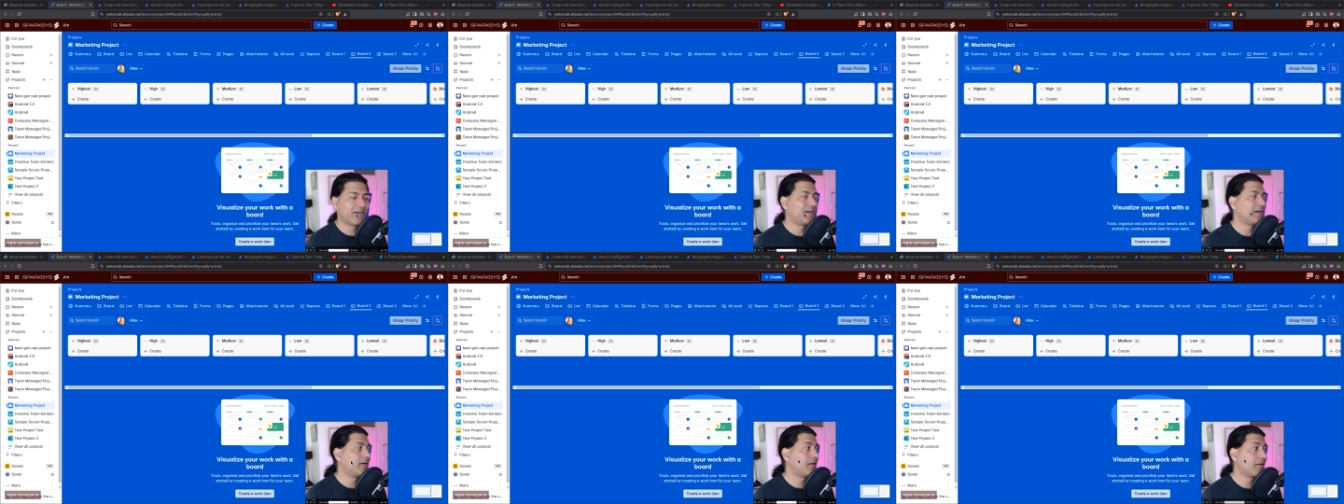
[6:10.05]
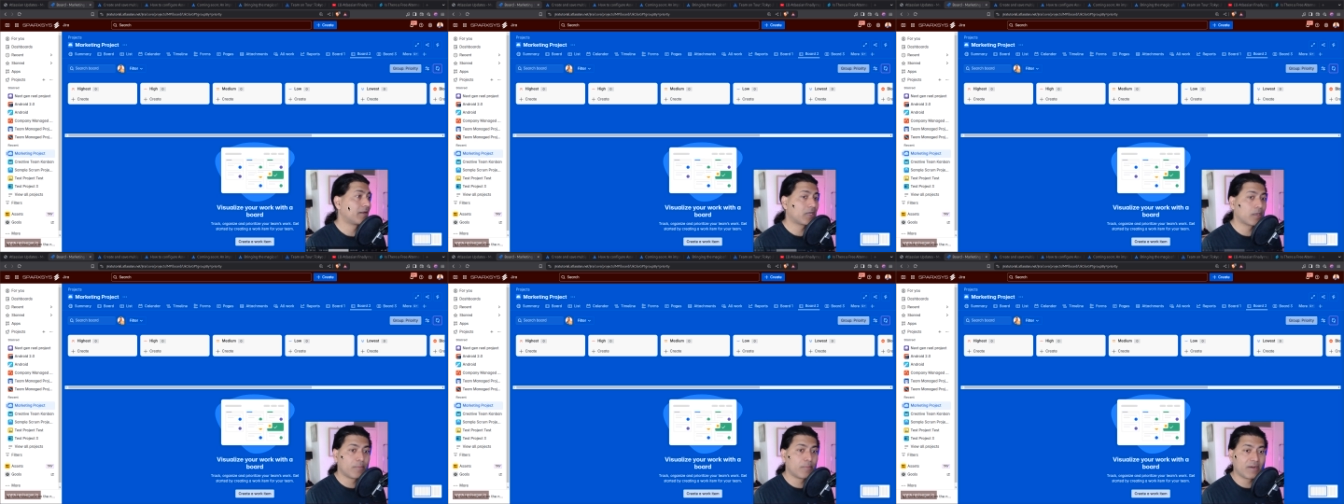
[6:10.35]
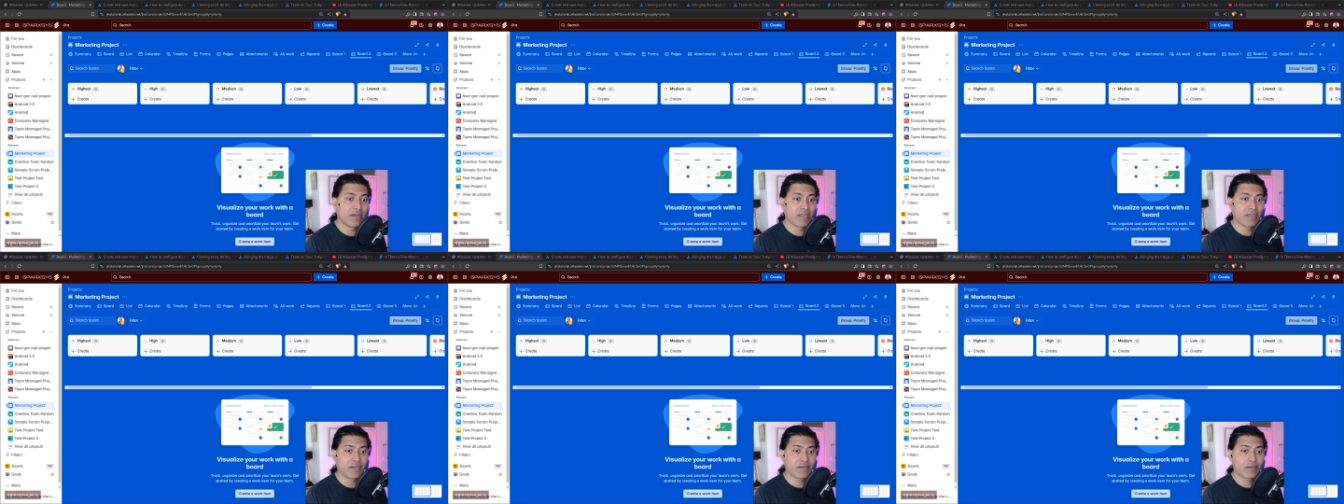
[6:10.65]
and
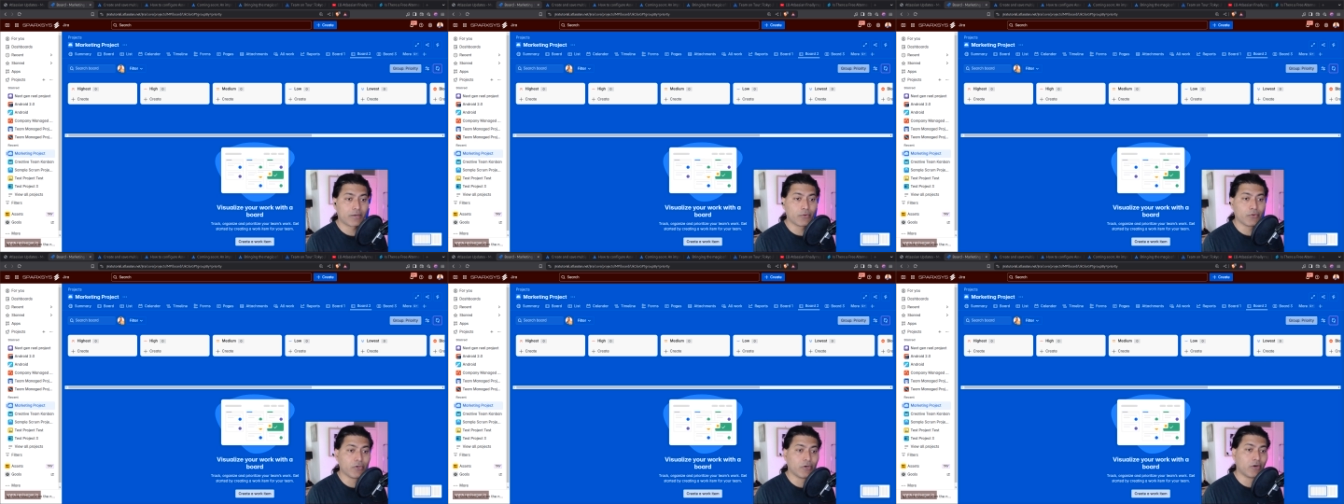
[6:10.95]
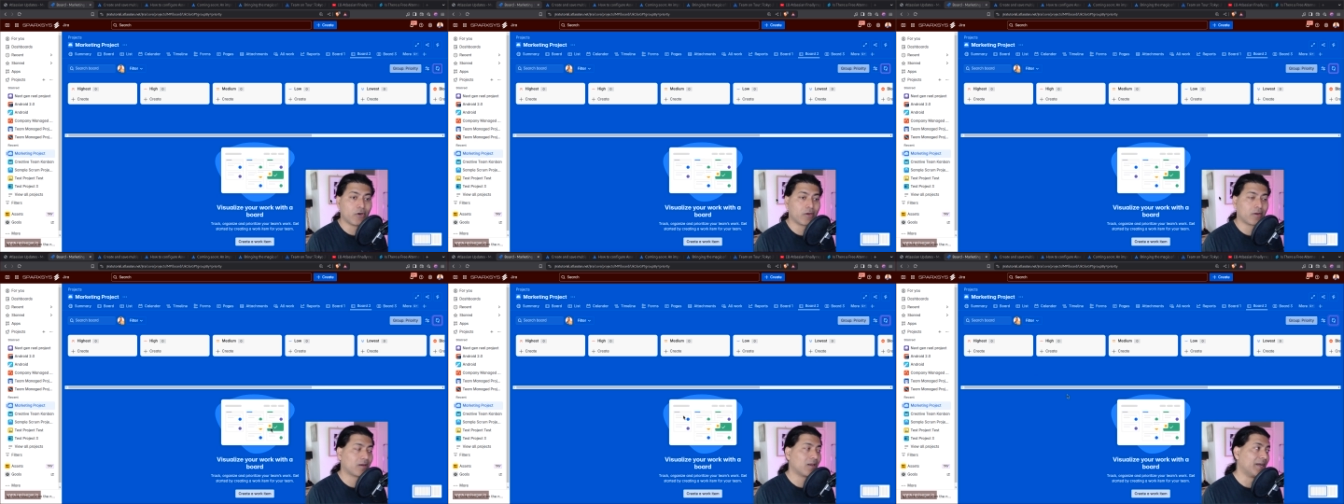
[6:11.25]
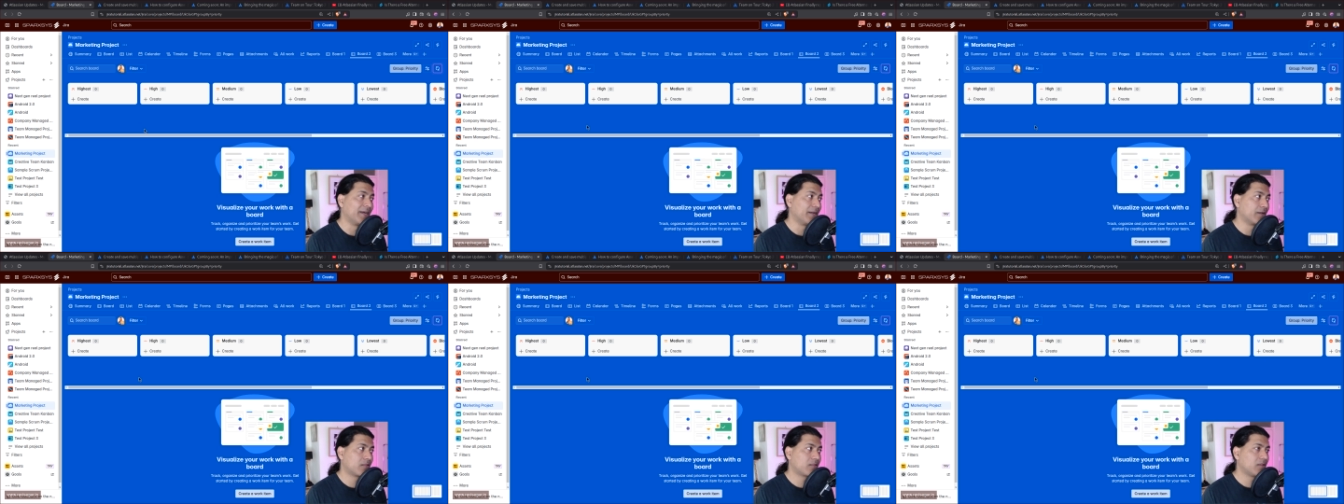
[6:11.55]
recommending it to your
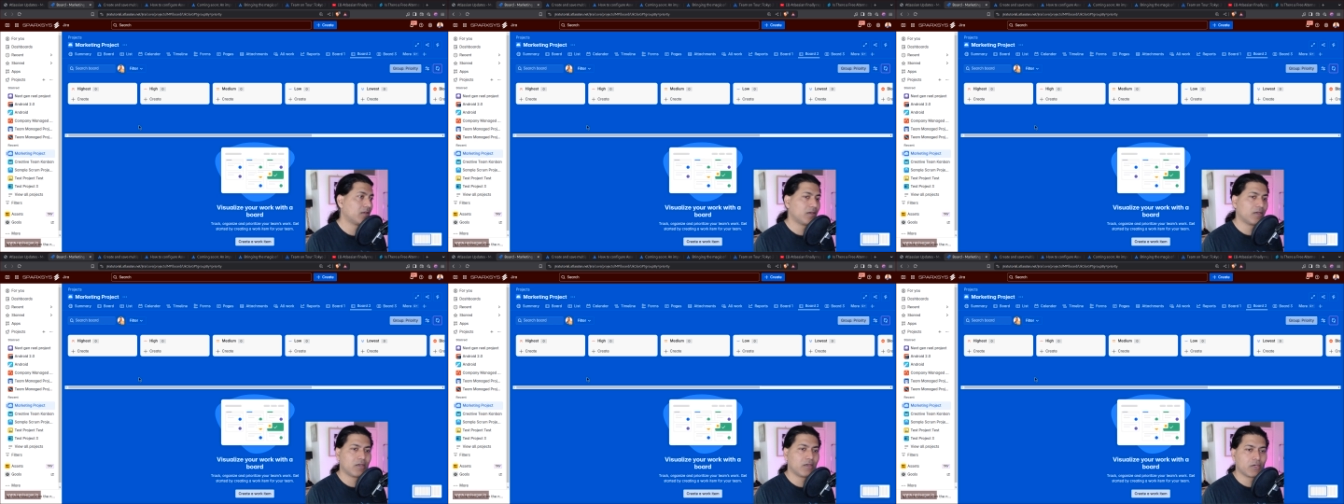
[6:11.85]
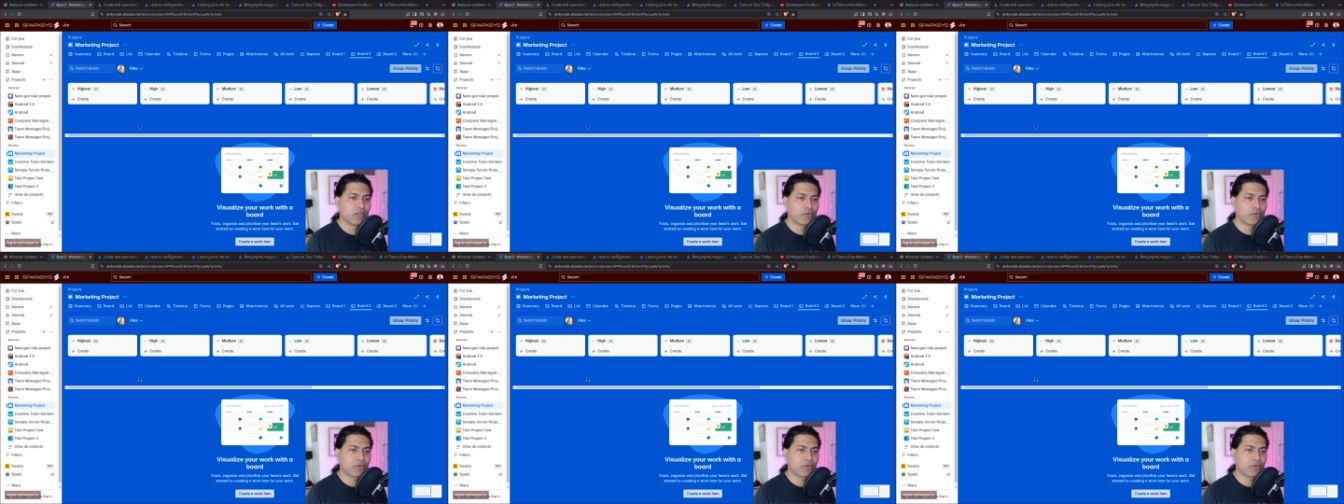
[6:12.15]
clients.